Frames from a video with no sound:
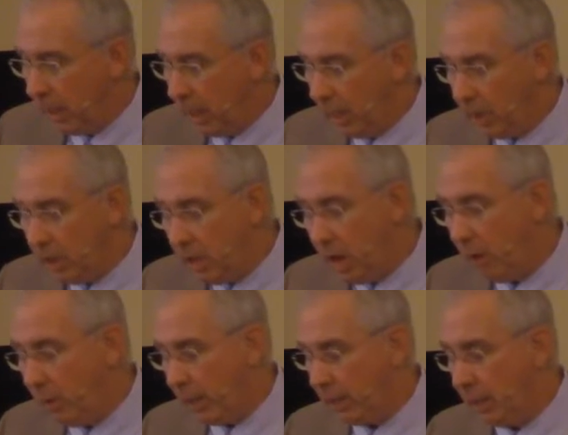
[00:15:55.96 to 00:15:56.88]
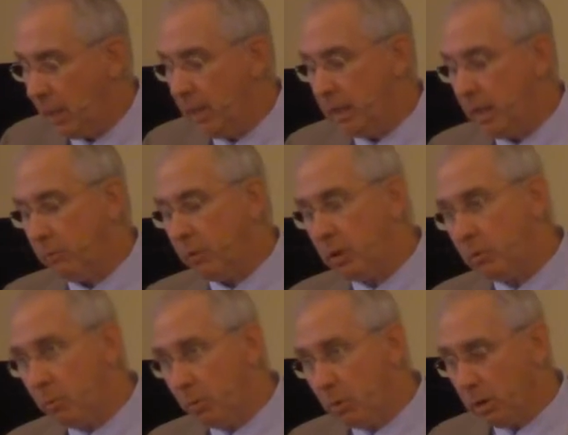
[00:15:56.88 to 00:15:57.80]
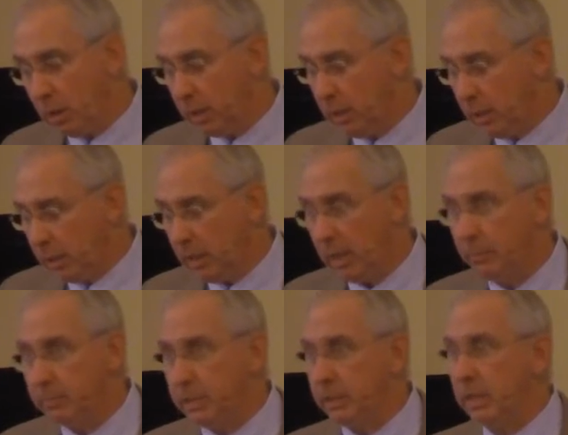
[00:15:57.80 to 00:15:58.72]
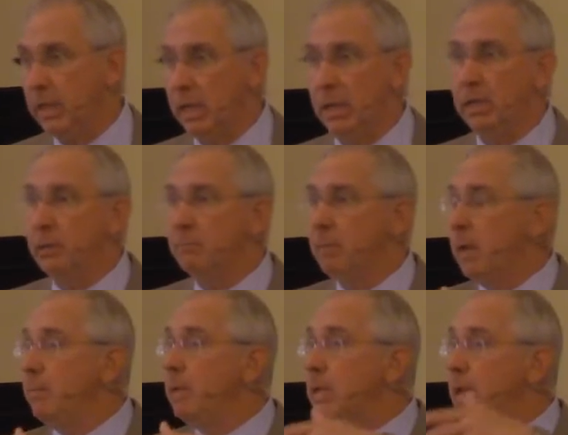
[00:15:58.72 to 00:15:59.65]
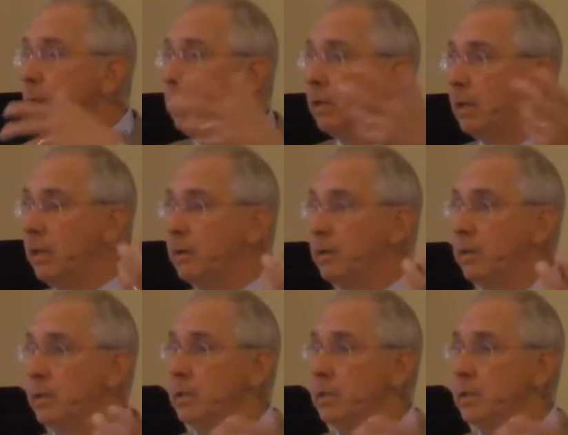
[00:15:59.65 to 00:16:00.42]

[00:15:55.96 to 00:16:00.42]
knowing that reward comes in the end, and maybe not later in